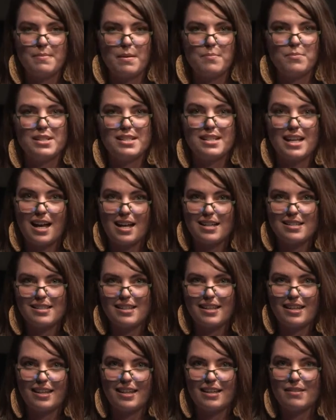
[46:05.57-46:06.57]
member is
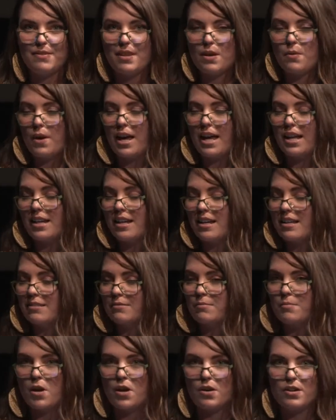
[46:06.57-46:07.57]
asking if there were any other
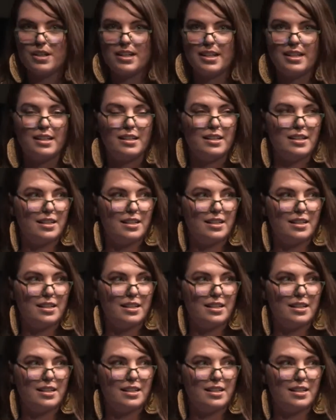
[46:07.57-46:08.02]
Māori